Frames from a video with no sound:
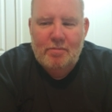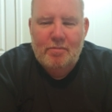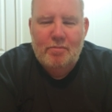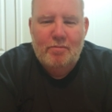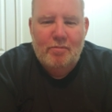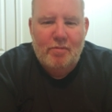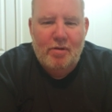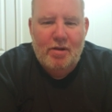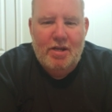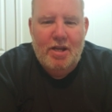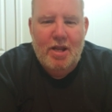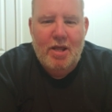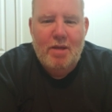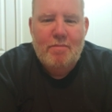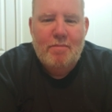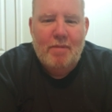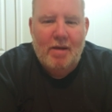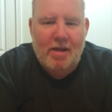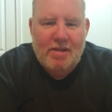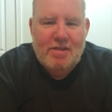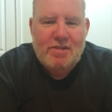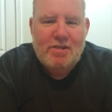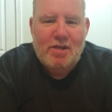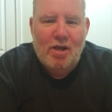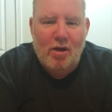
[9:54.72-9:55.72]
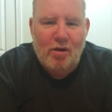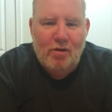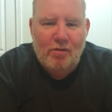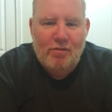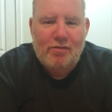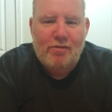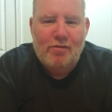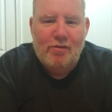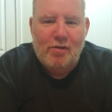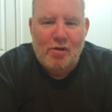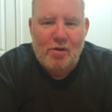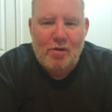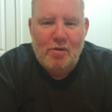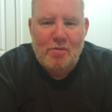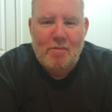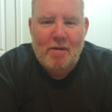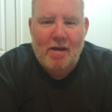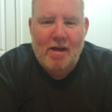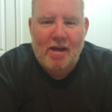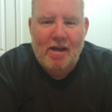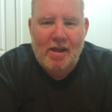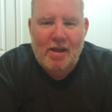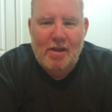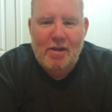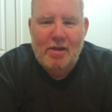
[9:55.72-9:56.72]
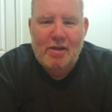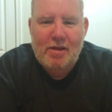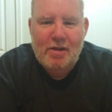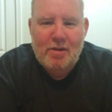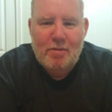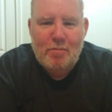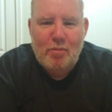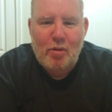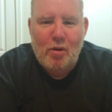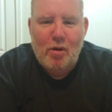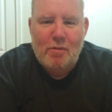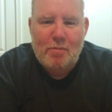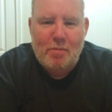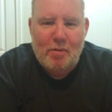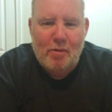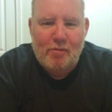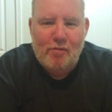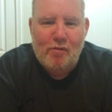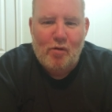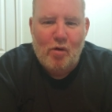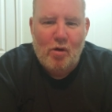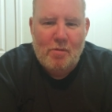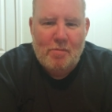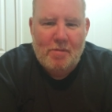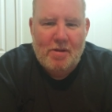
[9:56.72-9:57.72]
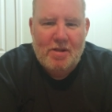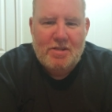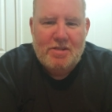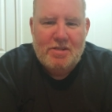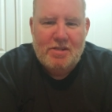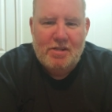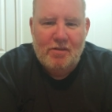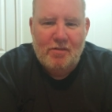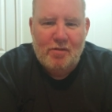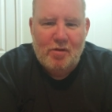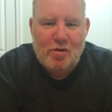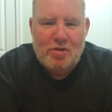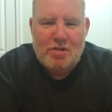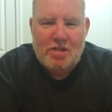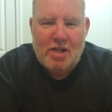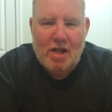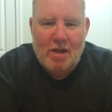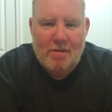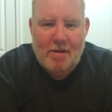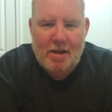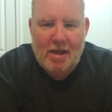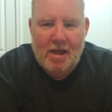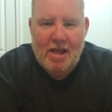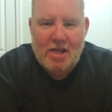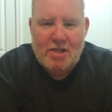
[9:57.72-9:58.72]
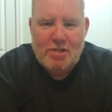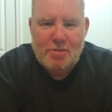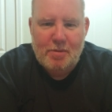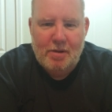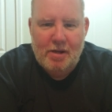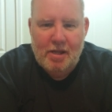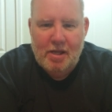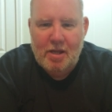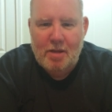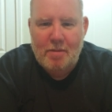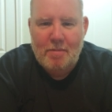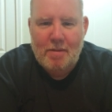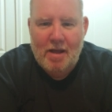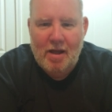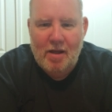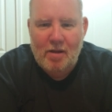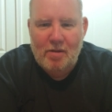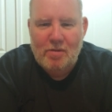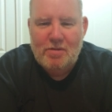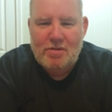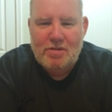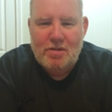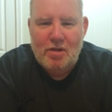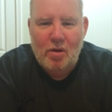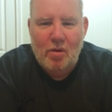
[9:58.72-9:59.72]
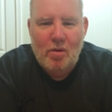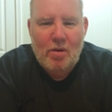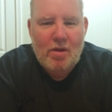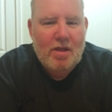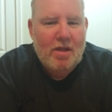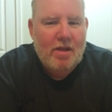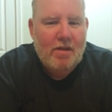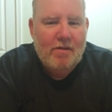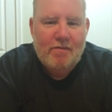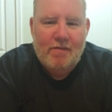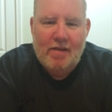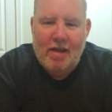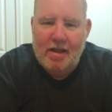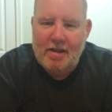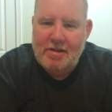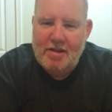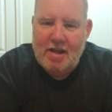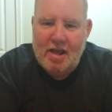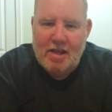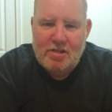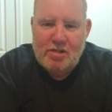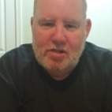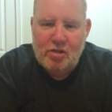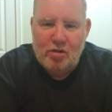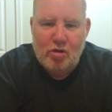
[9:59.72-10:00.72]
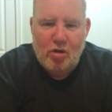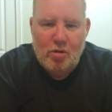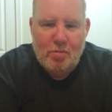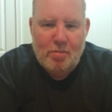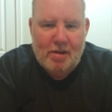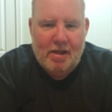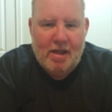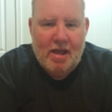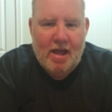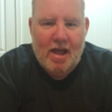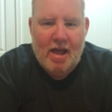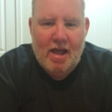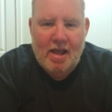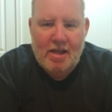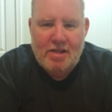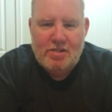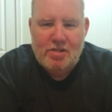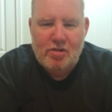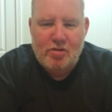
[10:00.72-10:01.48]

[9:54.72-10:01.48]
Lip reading: redeem myself for my poor performance the first time they asked me to come out. So fantastic group of guys.